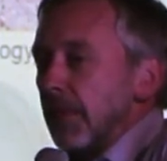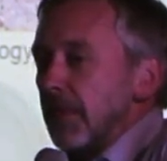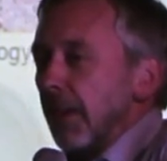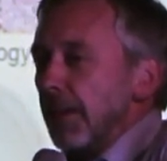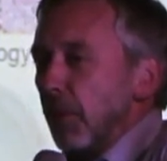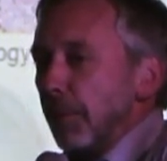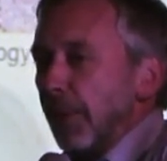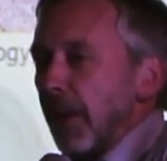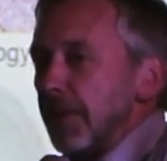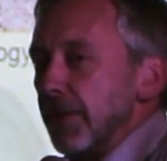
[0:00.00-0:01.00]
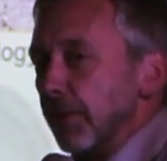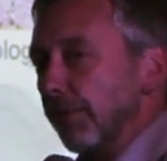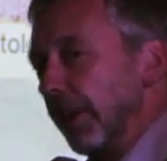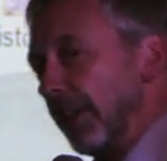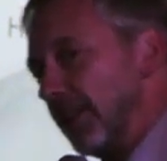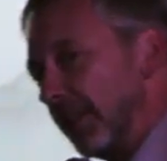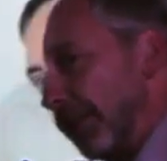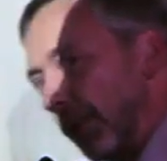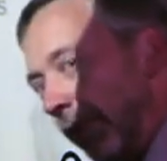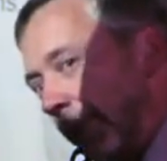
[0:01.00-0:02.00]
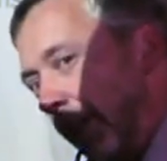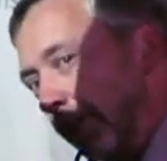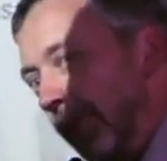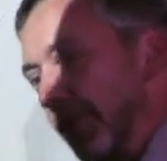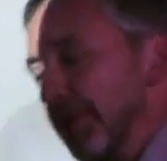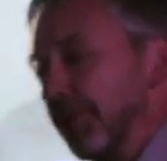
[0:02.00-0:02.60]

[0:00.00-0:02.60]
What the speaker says: Slightly more practical, related to what Nell was